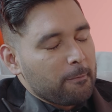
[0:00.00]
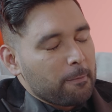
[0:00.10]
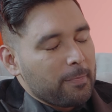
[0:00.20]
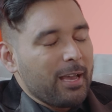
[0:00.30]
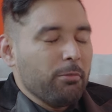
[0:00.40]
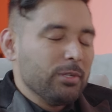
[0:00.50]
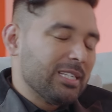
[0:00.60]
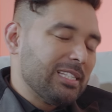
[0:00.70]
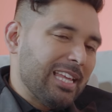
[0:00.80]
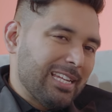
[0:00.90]
That was
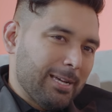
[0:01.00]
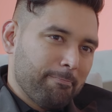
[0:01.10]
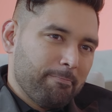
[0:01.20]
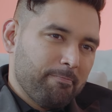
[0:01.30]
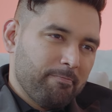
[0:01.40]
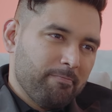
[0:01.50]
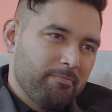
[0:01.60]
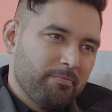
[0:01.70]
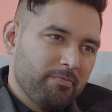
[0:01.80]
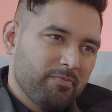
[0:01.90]
a setup.
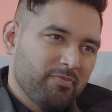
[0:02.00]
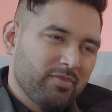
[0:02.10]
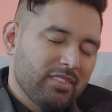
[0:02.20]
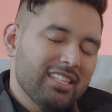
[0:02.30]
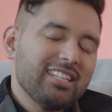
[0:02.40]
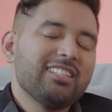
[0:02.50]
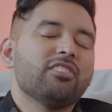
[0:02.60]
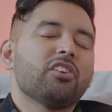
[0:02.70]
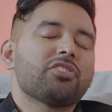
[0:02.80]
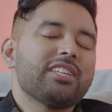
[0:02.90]
They did
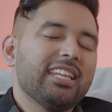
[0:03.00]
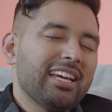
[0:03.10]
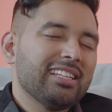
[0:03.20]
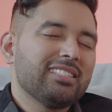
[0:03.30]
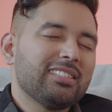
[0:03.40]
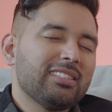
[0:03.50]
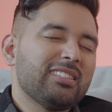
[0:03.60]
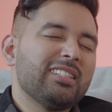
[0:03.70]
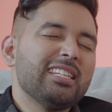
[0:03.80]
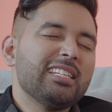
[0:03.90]
not realize
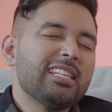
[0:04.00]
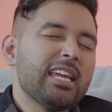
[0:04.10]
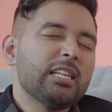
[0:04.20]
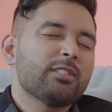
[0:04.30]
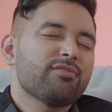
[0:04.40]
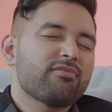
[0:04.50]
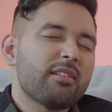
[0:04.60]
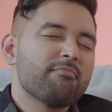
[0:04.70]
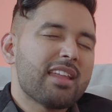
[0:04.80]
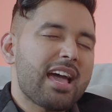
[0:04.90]
3 days
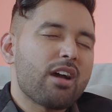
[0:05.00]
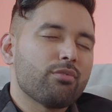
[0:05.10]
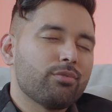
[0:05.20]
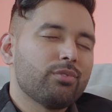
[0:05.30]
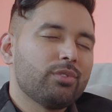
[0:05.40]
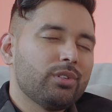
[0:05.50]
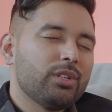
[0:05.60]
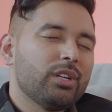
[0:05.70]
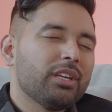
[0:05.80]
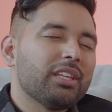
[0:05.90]
from now,
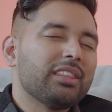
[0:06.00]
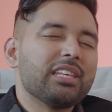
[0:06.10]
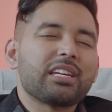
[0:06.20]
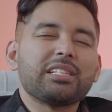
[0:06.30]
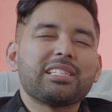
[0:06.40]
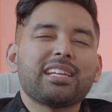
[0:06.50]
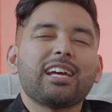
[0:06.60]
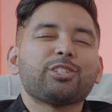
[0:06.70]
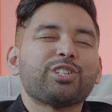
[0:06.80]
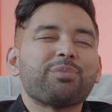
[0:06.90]
the
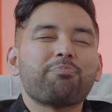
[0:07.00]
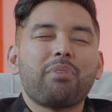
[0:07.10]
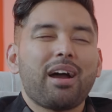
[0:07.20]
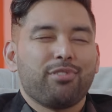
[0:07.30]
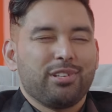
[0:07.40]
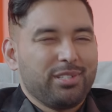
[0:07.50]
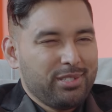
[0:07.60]
resurrection power